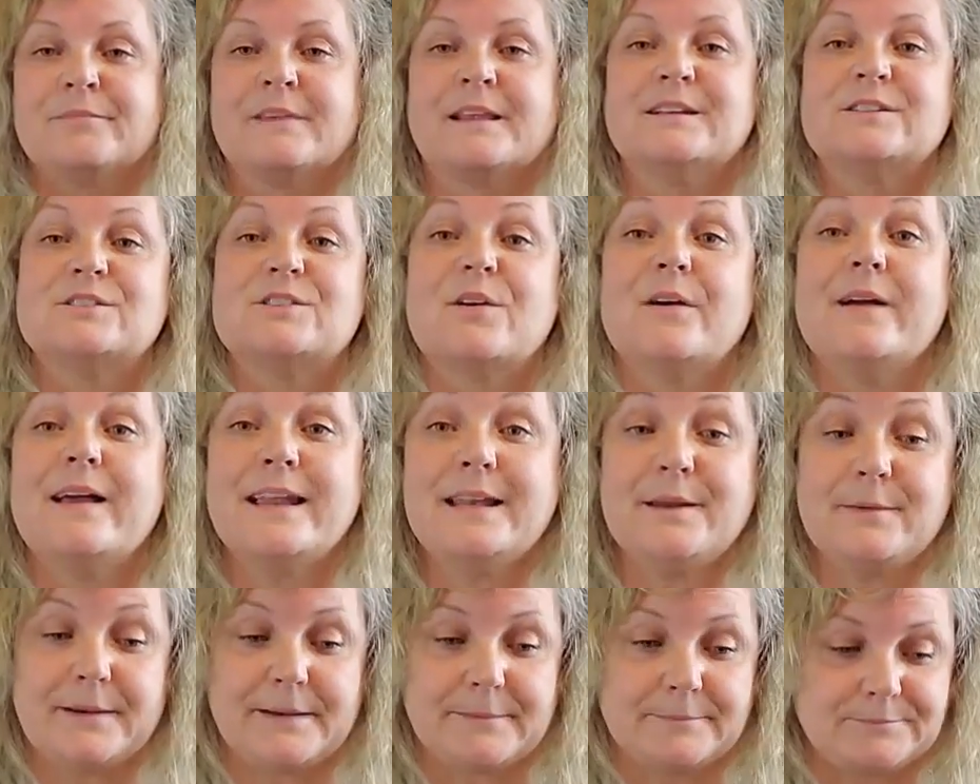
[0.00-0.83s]
so
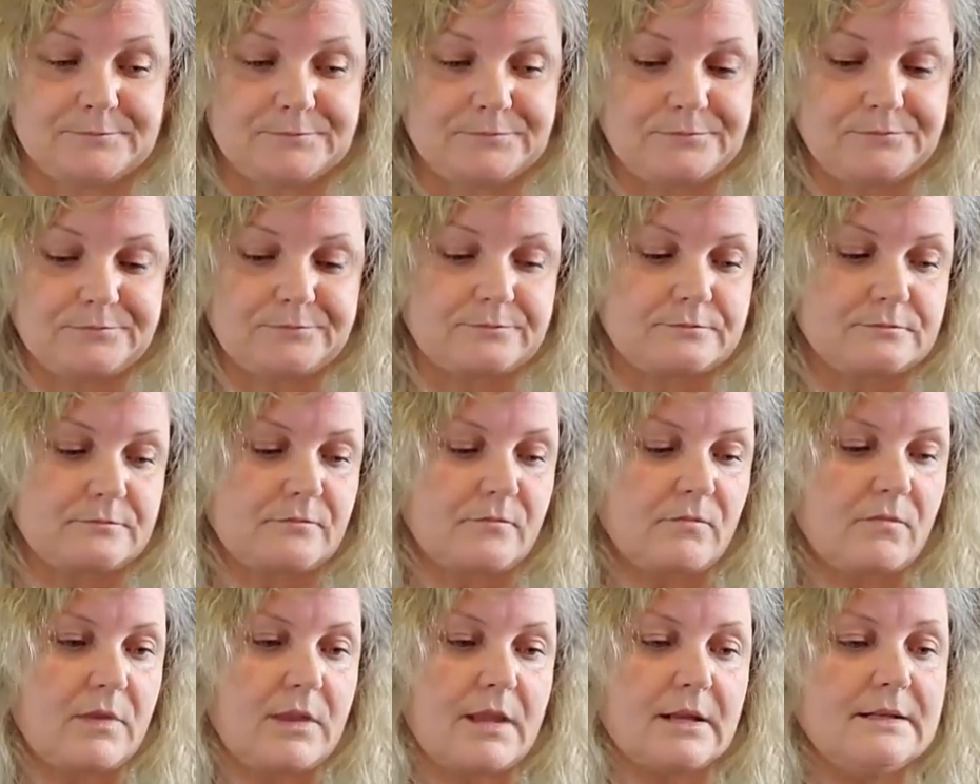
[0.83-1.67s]
anyway,
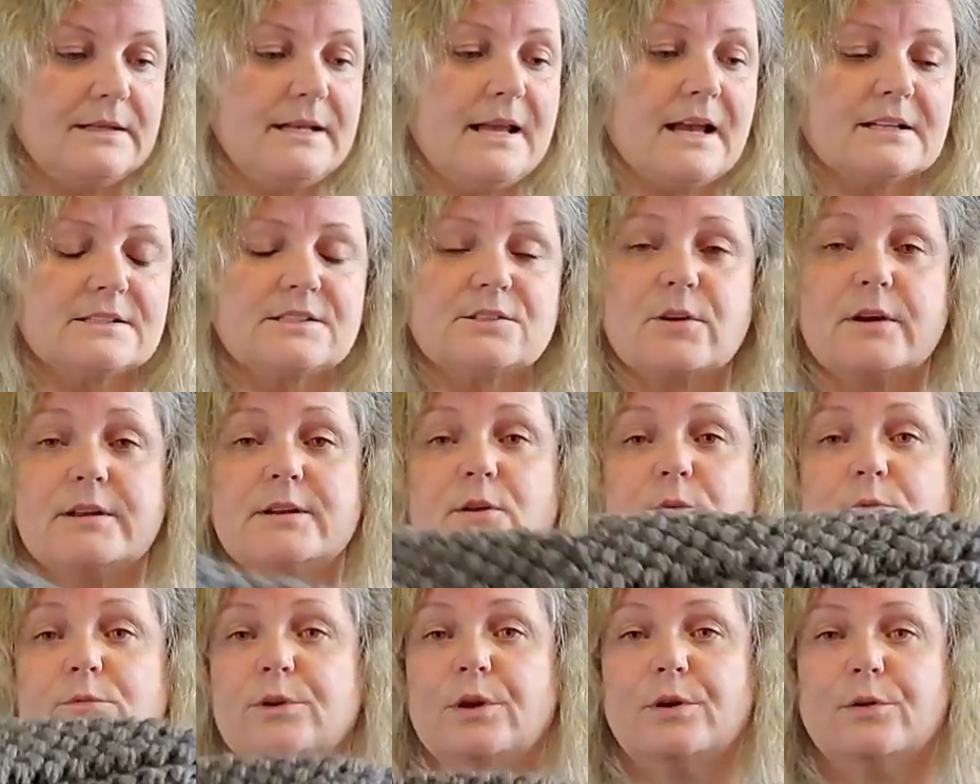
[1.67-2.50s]
yeah, so I
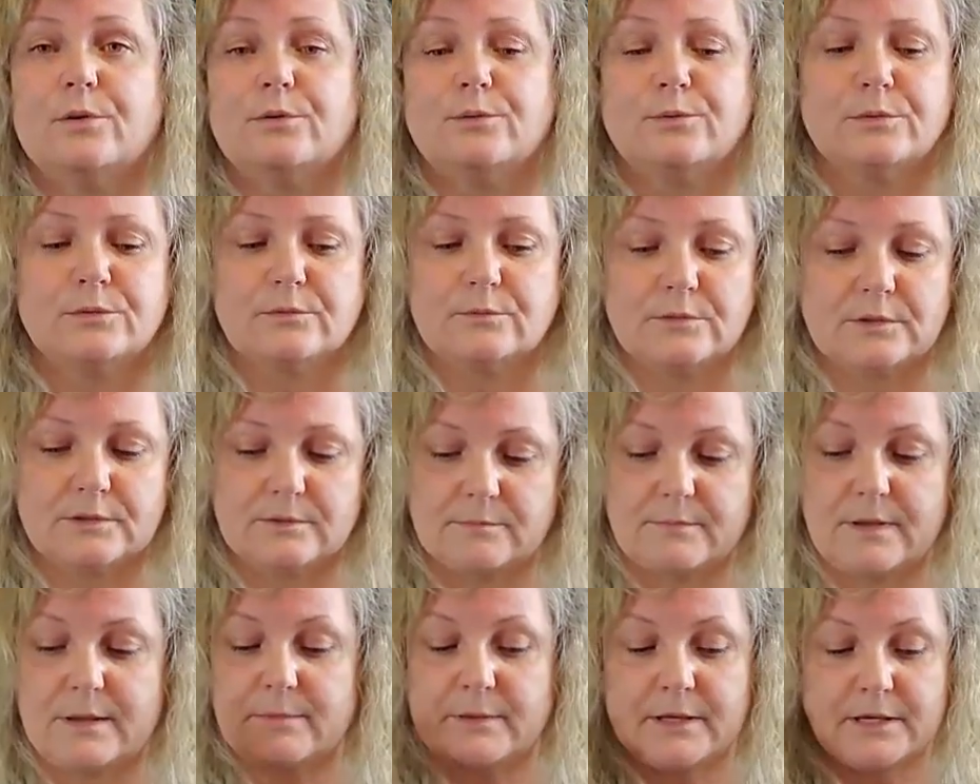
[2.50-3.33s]
don't know.
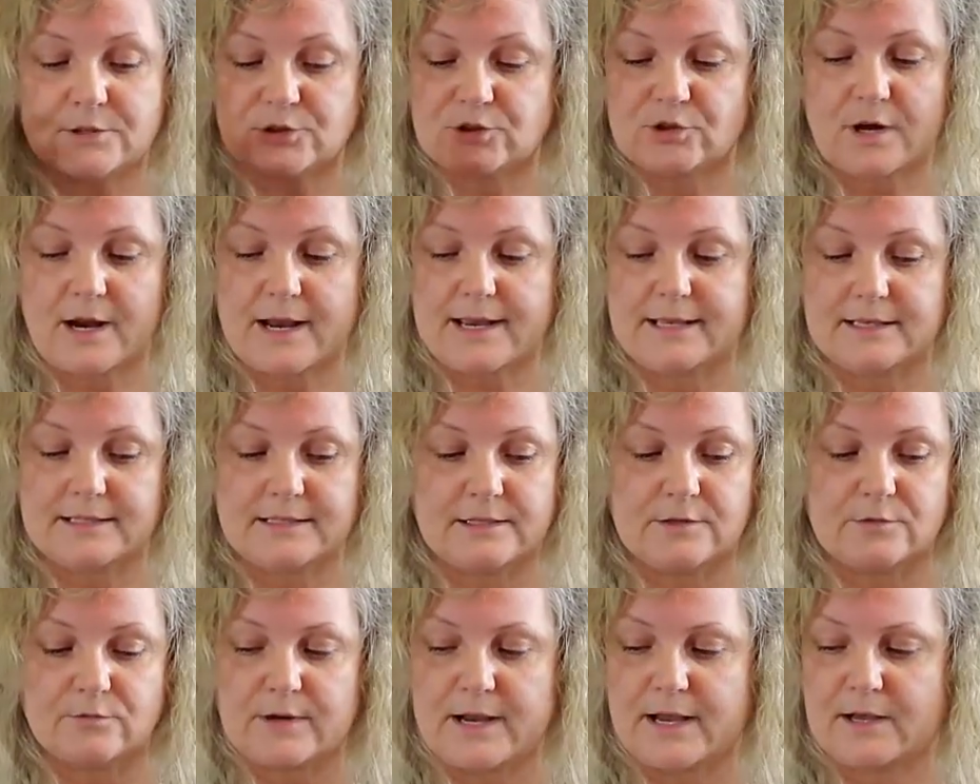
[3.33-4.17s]
Maybe I'll try it in
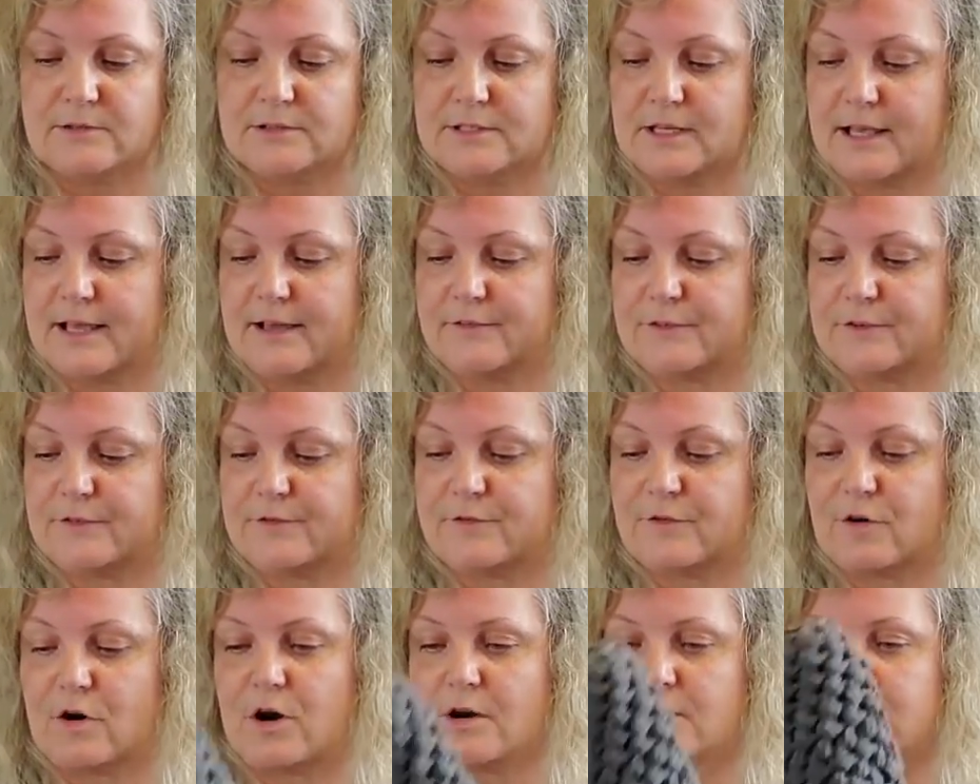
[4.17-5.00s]
the round. I'll have to
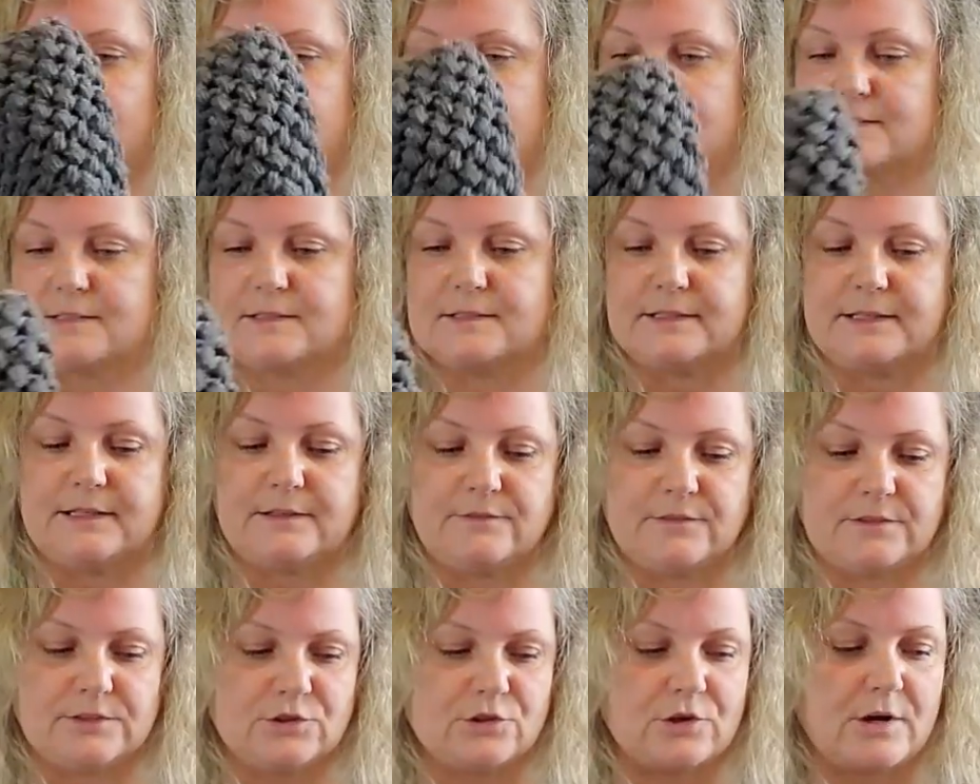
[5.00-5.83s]
frog the
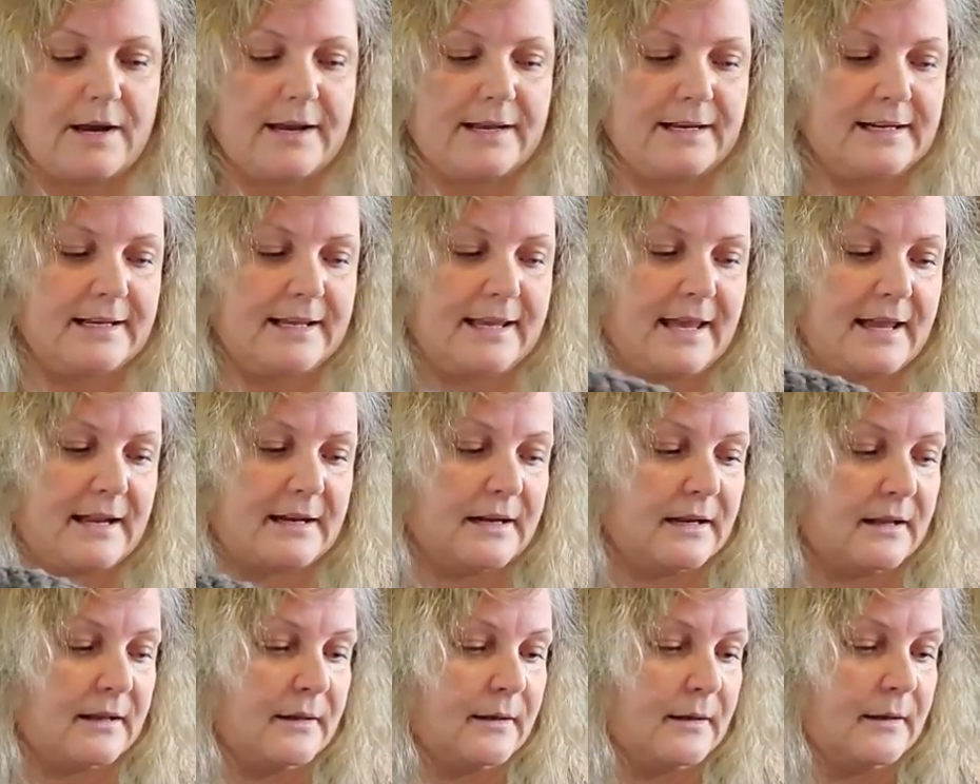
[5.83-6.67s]
sleeve and try it again.
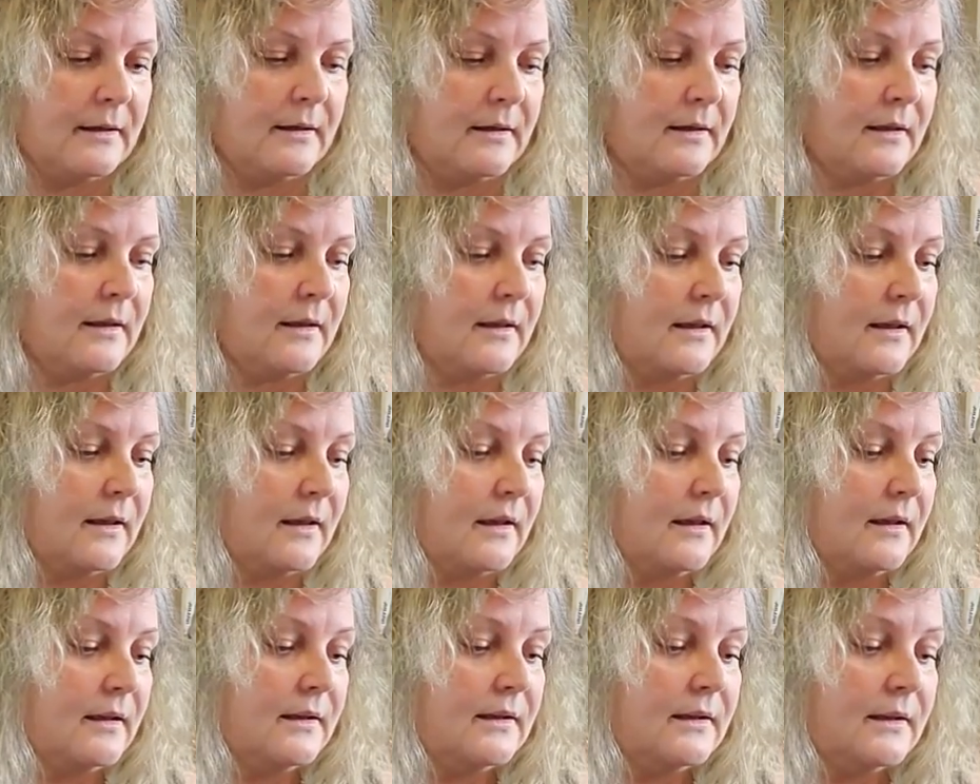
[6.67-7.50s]

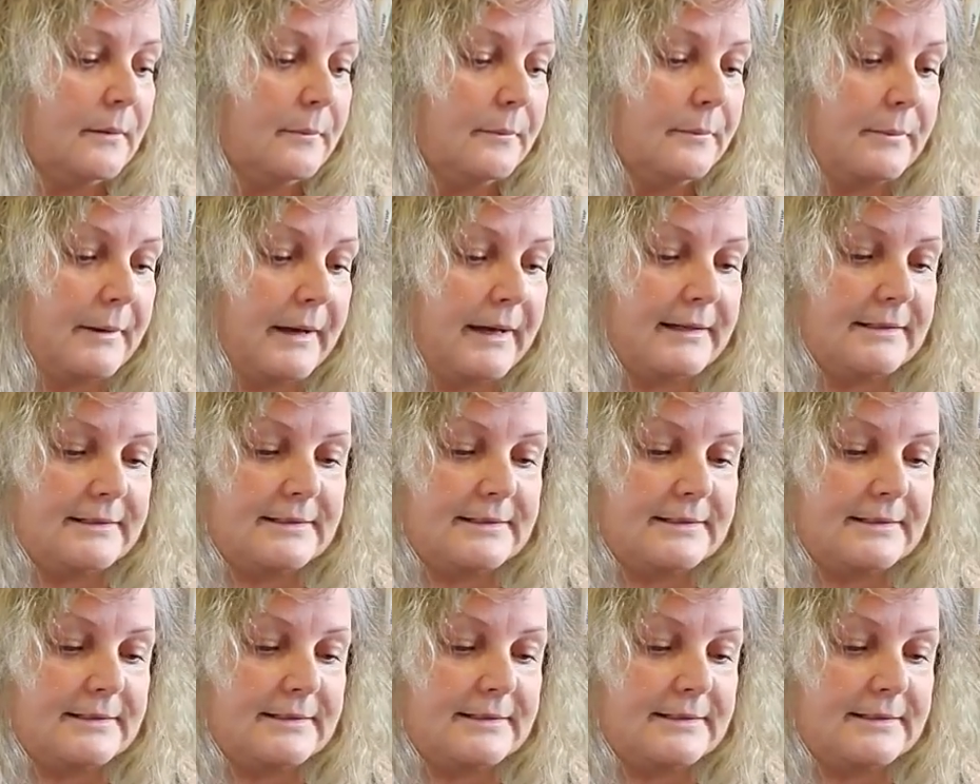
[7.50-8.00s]
But